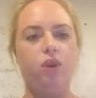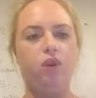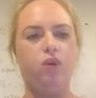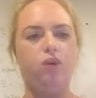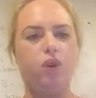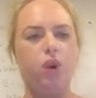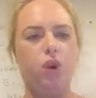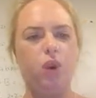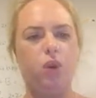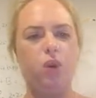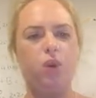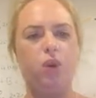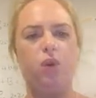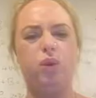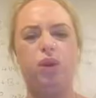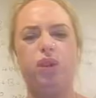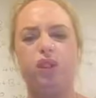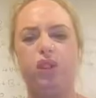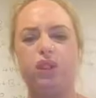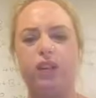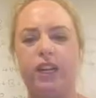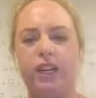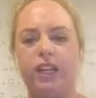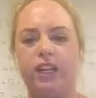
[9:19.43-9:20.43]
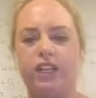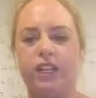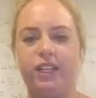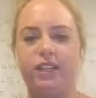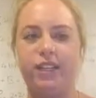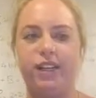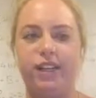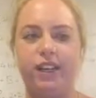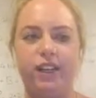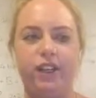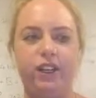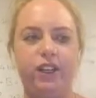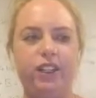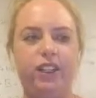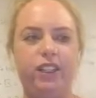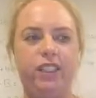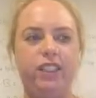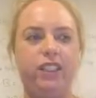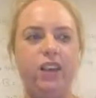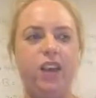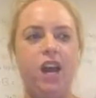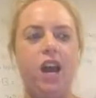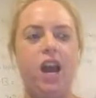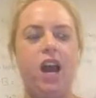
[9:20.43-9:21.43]
rule or strategy that I
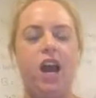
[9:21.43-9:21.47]
used.